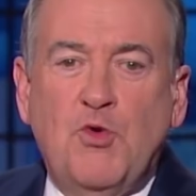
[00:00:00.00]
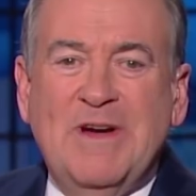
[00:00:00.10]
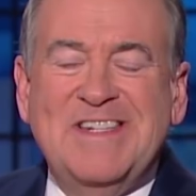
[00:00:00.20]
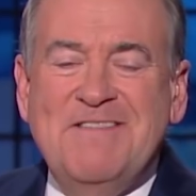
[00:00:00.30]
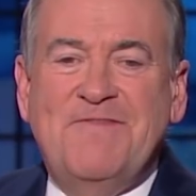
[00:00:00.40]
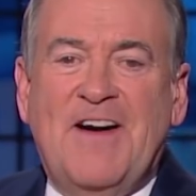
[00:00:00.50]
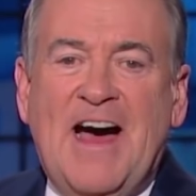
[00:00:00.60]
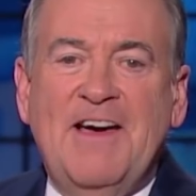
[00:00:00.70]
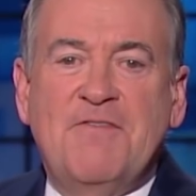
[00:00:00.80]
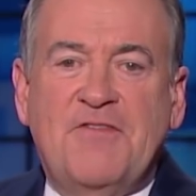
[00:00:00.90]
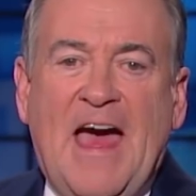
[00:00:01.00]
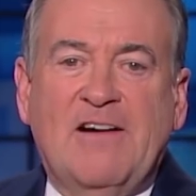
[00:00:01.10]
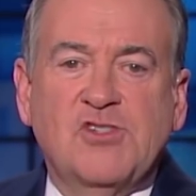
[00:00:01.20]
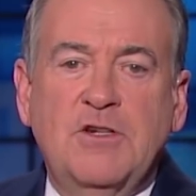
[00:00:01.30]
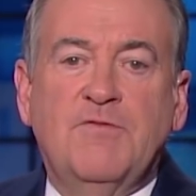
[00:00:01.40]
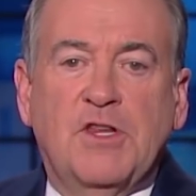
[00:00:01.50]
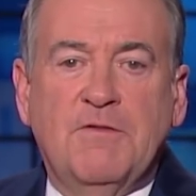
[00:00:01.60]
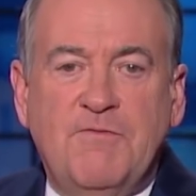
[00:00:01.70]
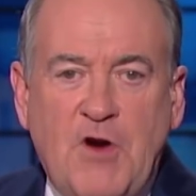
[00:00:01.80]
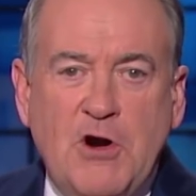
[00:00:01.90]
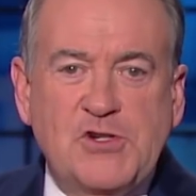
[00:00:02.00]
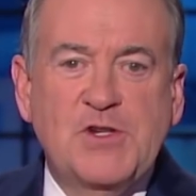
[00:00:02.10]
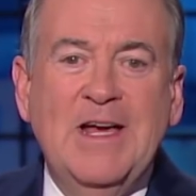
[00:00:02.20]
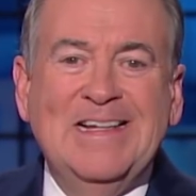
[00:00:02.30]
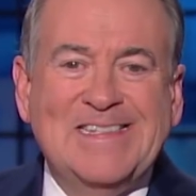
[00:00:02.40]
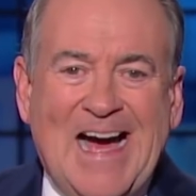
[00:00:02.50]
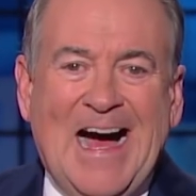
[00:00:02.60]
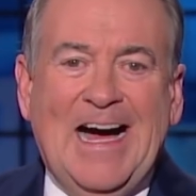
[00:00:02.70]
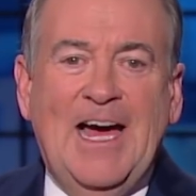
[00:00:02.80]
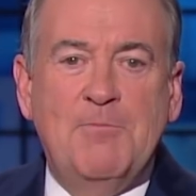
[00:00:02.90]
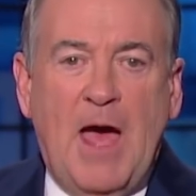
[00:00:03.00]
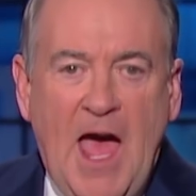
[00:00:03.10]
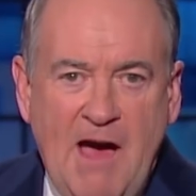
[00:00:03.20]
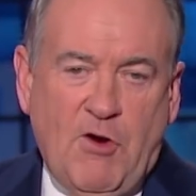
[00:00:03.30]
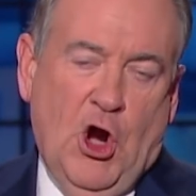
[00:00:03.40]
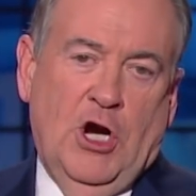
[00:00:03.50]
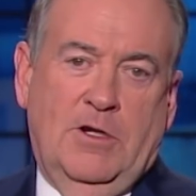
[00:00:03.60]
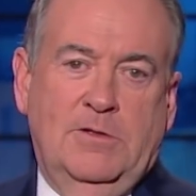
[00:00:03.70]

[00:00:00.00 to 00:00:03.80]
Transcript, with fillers: 25,000 for the first time ever.